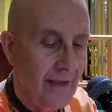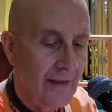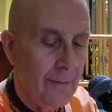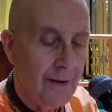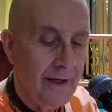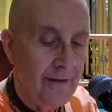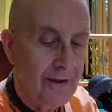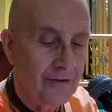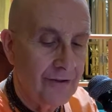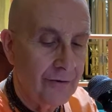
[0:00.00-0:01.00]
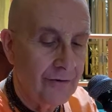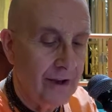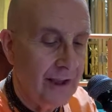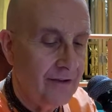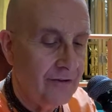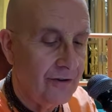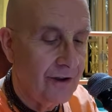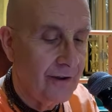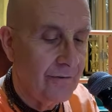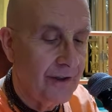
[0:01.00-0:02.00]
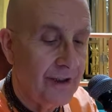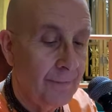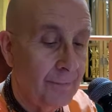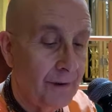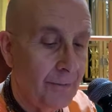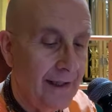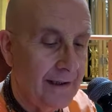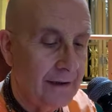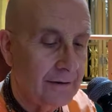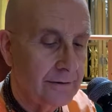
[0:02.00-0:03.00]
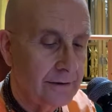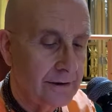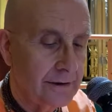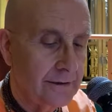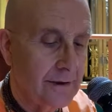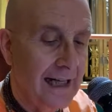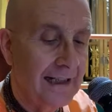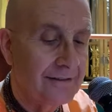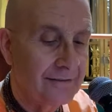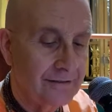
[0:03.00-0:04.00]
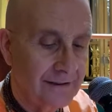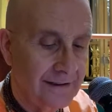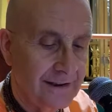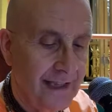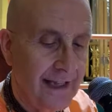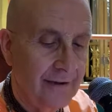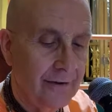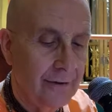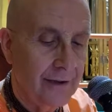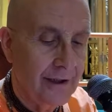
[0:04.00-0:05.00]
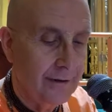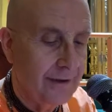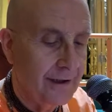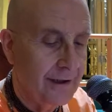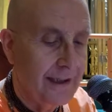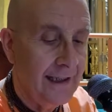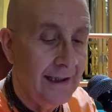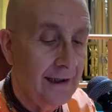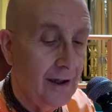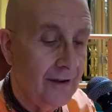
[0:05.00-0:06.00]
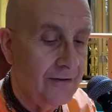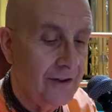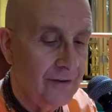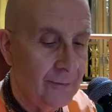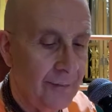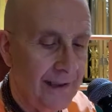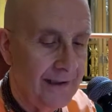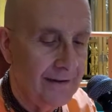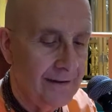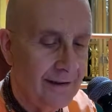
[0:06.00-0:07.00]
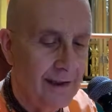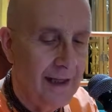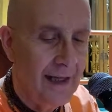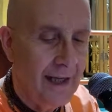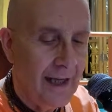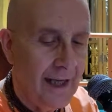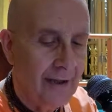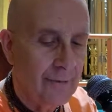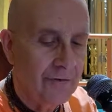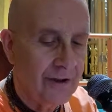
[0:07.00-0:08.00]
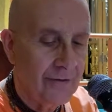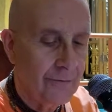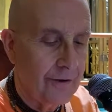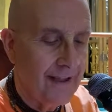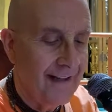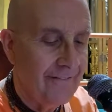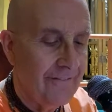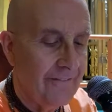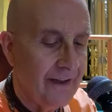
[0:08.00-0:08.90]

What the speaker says: that by the association of the diplomatic Dhritarashtra and Duryodhana, he had lost his piety and was therefore not